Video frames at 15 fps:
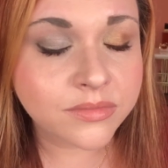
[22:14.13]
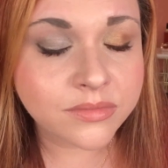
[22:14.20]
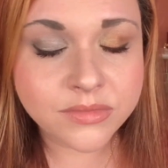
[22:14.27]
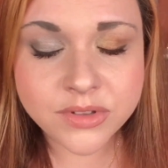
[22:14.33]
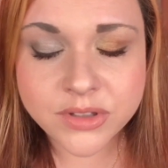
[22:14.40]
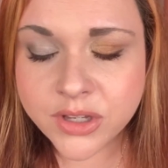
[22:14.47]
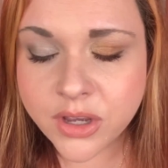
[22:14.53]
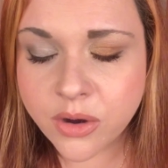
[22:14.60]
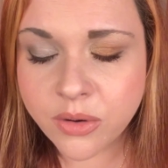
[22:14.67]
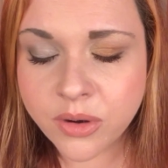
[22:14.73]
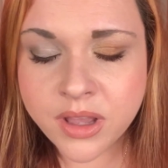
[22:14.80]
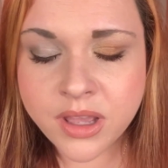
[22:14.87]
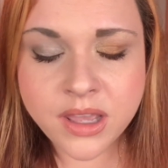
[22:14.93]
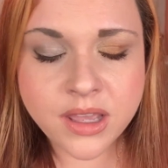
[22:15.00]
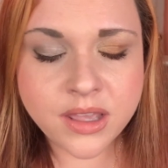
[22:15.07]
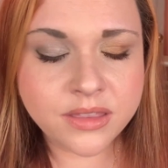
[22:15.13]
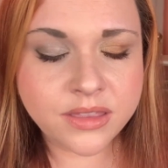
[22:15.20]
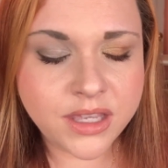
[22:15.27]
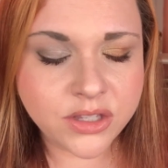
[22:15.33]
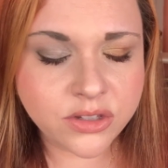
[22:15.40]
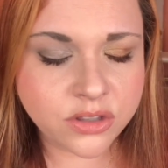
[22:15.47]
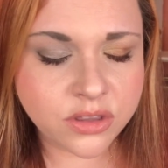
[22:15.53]
So
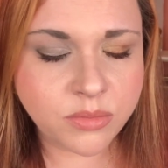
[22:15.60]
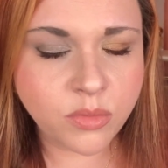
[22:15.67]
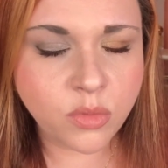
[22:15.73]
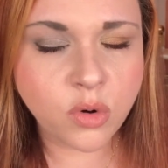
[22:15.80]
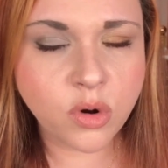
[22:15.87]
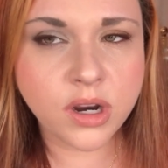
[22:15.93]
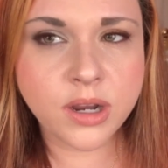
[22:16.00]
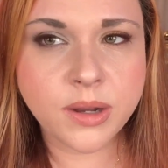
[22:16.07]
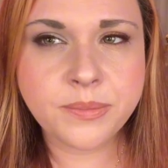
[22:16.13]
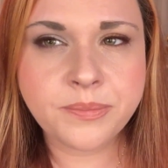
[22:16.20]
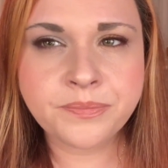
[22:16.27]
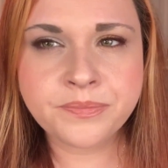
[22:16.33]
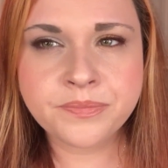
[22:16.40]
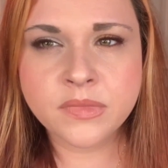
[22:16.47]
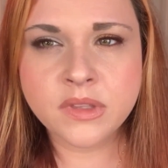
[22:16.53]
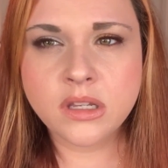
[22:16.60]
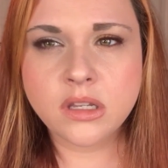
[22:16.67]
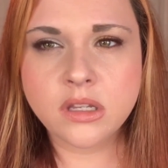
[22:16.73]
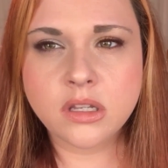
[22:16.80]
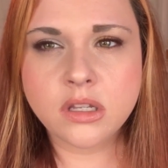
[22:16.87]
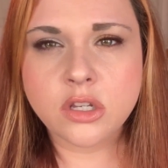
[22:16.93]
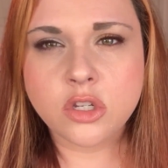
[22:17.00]
these are the more
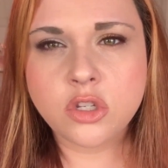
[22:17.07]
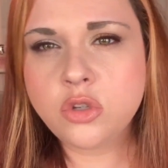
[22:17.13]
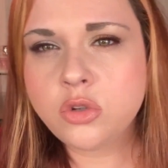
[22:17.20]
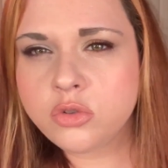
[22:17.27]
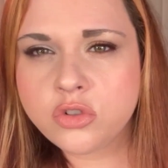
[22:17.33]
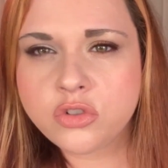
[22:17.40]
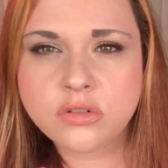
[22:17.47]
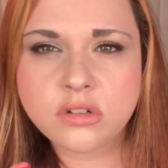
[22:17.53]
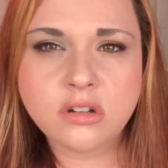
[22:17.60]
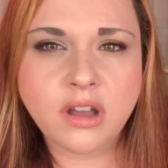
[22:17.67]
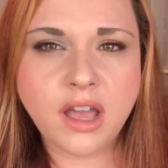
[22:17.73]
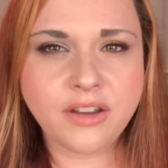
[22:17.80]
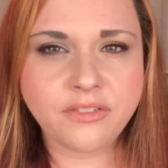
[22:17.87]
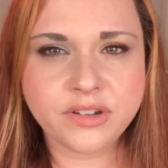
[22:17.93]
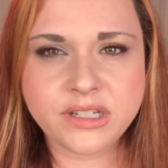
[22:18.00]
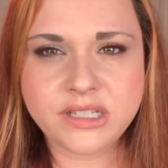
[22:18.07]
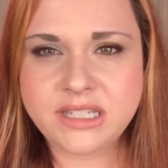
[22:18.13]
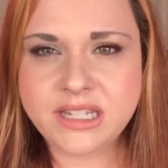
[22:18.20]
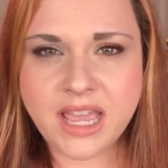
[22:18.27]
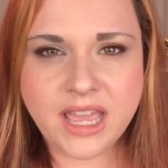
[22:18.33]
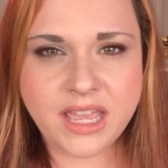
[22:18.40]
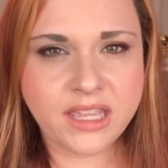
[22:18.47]
neutral,
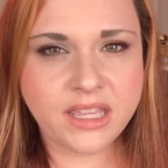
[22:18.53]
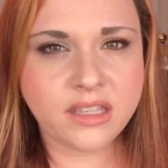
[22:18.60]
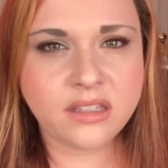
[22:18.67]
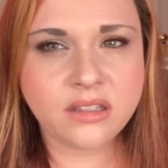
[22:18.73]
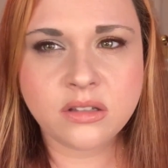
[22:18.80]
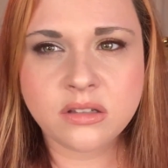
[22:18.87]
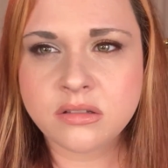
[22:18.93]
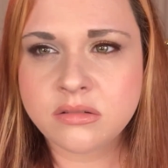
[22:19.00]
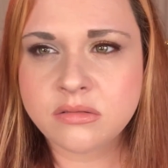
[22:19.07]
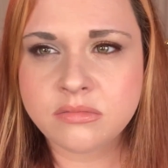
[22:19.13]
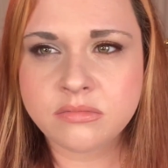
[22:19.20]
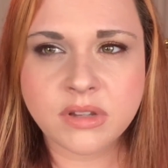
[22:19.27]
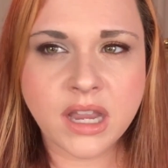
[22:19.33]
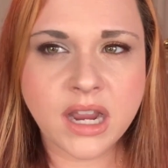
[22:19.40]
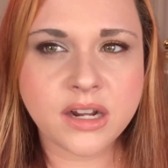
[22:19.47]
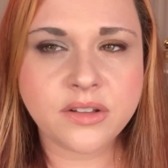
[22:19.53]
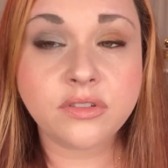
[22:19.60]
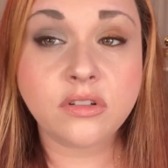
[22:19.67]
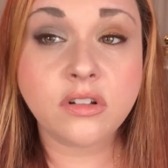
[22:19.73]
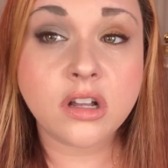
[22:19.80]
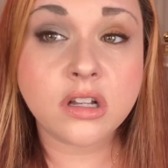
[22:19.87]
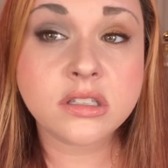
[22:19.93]
everyday kind of
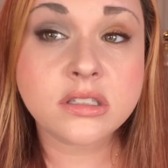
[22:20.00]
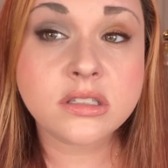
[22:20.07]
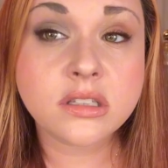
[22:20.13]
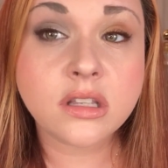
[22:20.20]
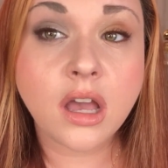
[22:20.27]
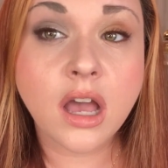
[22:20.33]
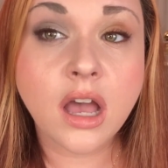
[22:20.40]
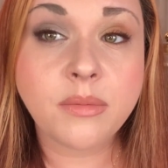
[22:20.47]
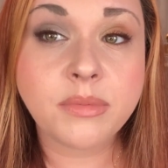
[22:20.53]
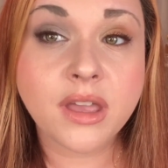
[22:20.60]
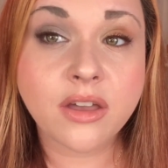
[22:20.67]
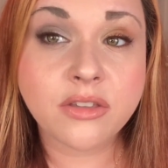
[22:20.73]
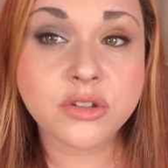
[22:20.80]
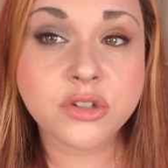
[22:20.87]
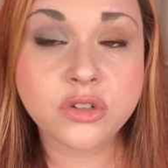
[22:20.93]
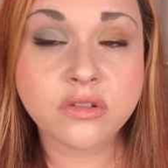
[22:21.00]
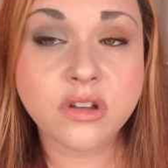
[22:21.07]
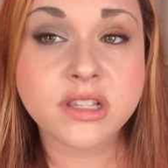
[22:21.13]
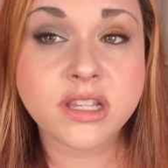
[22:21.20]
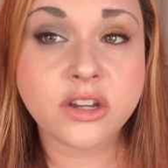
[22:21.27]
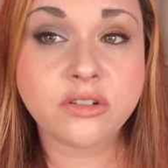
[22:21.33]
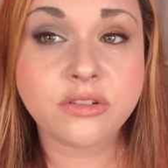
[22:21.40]
looks. The other 2
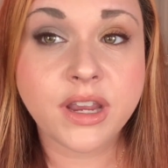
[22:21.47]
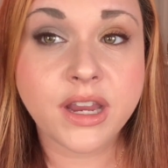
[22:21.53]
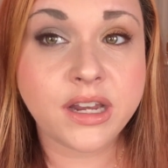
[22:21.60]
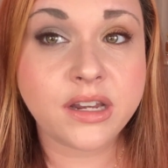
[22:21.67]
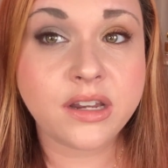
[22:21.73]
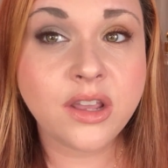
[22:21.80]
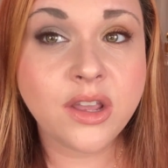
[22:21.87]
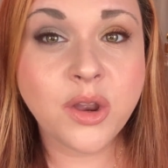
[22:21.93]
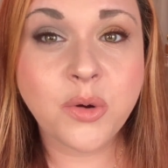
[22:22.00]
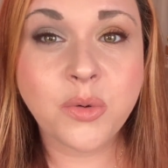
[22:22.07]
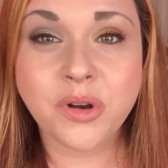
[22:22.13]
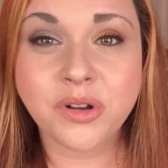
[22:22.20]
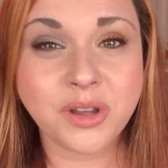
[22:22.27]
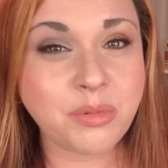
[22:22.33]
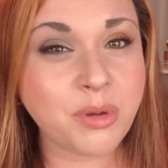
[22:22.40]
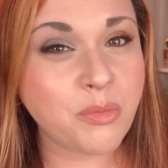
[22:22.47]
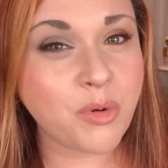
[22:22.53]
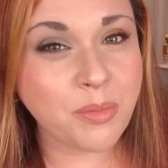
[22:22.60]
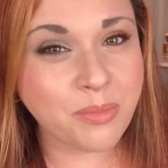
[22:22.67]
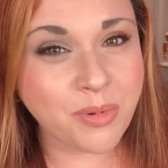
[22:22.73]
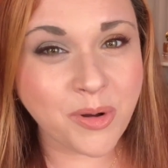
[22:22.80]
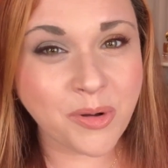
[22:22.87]
looks I created were a little bit more
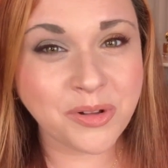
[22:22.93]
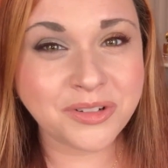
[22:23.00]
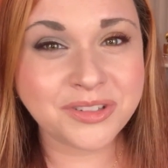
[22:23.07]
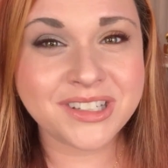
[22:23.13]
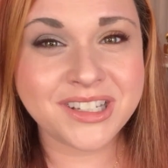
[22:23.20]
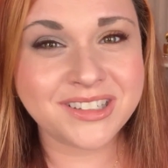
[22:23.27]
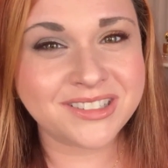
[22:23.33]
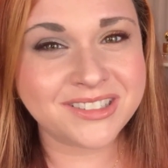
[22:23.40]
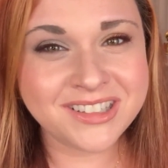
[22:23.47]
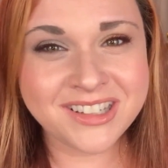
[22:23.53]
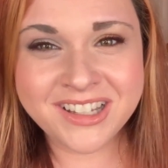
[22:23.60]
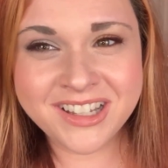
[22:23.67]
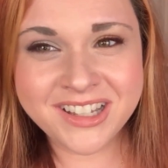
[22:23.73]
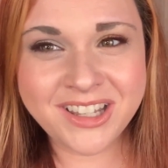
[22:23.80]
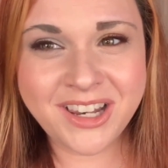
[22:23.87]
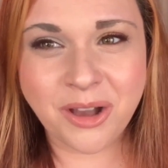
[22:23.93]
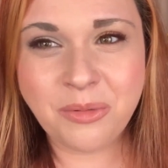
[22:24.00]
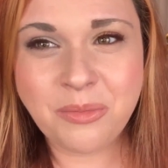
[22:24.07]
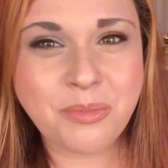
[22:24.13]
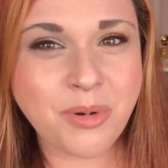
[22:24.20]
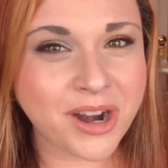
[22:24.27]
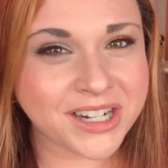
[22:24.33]
bold and, you know,
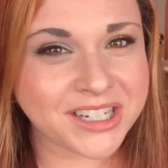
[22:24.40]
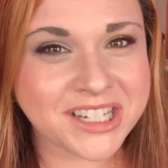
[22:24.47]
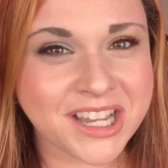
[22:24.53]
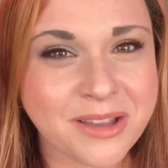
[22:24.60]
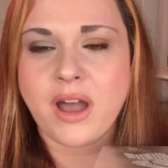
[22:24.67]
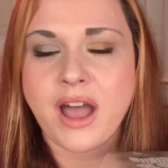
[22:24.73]
party time.